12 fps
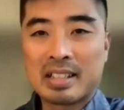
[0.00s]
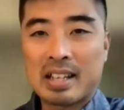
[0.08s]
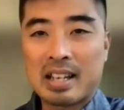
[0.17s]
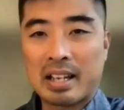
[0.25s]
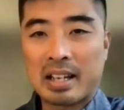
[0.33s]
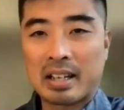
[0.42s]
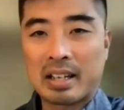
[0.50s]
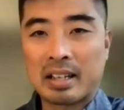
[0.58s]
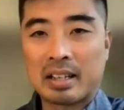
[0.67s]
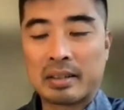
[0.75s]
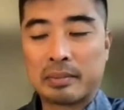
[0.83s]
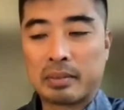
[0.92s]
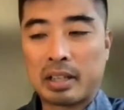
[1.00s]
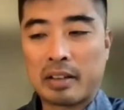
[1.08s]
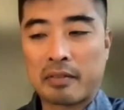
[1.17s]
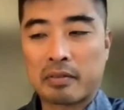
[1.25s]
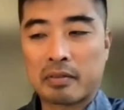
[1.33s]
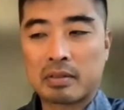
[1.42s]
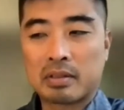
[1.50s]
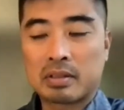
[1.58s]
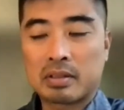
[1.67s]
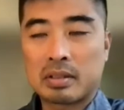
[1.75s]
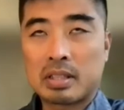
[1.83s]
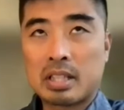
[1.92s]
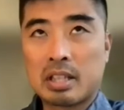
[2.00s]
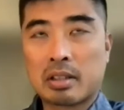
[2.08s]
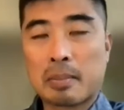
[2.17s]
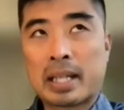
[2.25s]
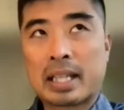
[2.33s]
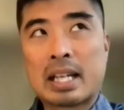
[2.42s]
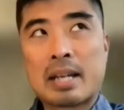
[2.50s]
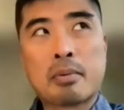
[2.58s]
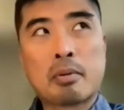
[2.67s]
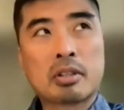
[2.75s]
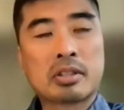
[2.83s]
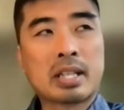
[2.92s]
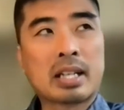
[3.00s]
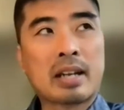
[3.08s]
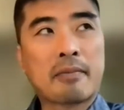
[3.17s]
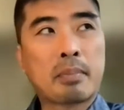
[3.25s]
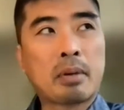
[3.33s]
I've, the big leap was that I've